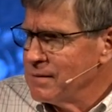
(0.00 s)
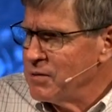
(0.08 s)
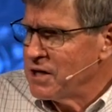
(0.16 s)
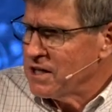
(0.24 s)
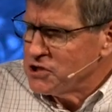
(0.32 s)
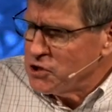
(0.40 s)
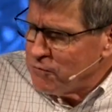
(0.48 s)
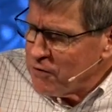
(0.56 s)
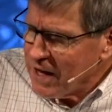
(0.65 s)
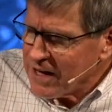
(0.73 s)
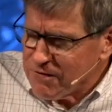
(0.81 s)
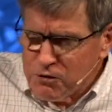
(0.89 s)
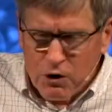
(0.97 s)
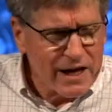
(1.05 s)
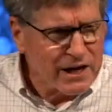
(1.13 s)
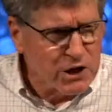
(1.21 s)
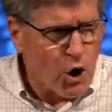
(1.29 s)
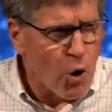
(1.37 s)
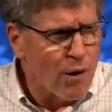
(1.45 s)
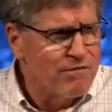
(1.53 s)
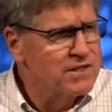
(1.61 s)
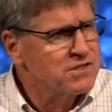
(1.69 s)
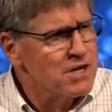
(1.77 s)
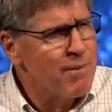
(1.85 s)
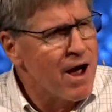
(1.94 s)
because you feel like if you let go of
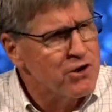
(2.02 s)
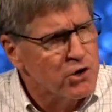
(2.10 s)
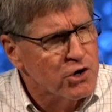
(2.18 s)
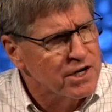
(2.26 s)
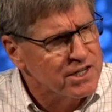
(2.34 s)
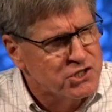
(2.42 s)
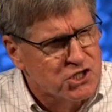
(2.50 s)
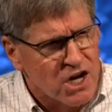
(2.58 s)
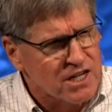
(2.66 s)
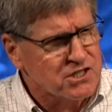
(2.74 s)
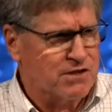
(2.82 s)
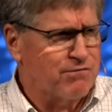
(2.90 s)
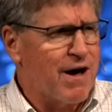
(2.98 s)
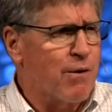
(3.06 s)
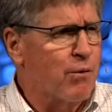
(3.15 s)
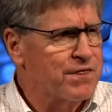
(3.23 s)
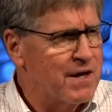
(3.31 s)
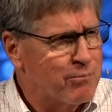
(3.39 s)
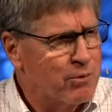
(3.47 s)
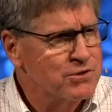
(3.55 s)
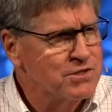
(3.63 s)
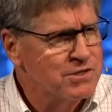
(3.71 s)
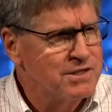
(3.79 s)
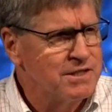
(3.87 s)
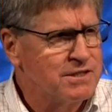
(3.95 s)
it, somehow you're going to justify what that
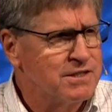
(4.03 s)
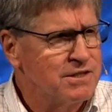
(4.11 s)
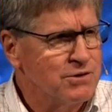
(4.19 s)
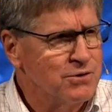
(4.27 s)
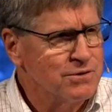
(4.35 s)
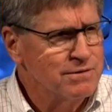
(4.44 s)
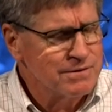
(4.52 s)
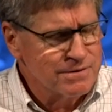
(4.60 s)
person did to you.